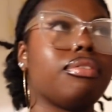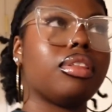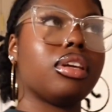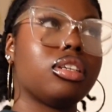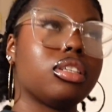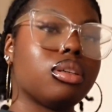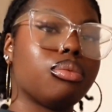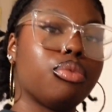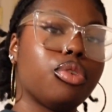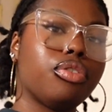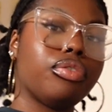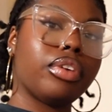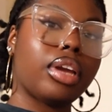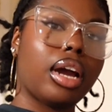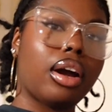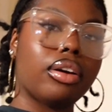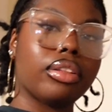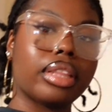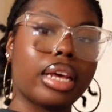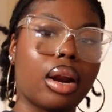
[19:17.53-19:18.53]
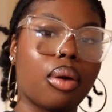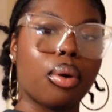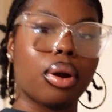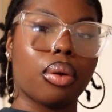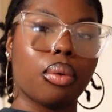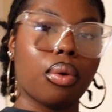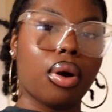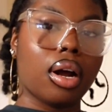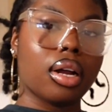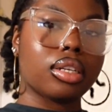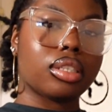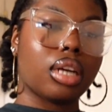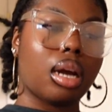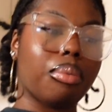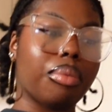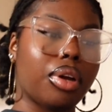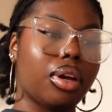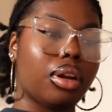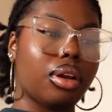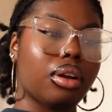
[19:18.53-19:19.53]
there's a movie out that I want to watch,
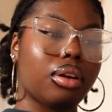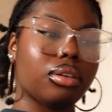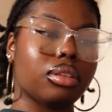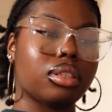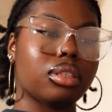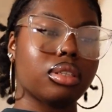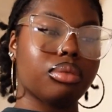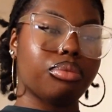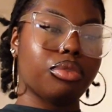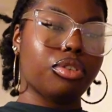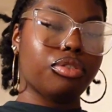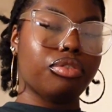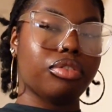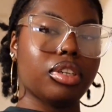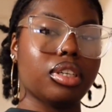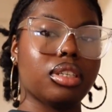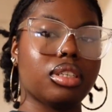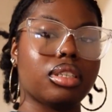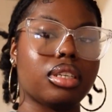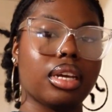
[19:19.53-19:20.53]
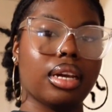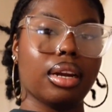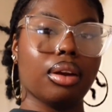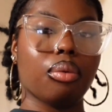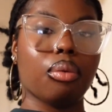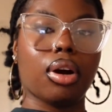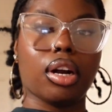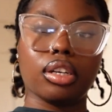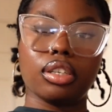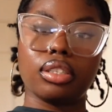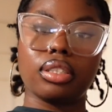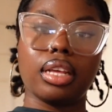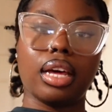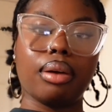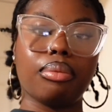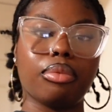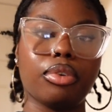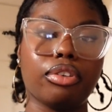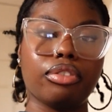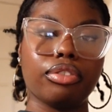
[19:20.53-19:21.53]
I'm gonna go to the movies and watch
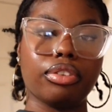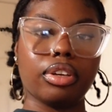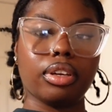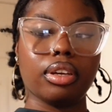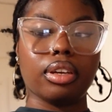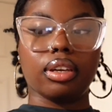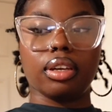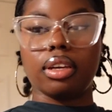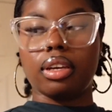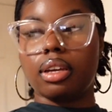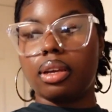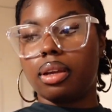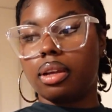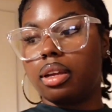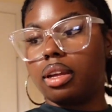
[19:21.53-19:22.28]
that movie.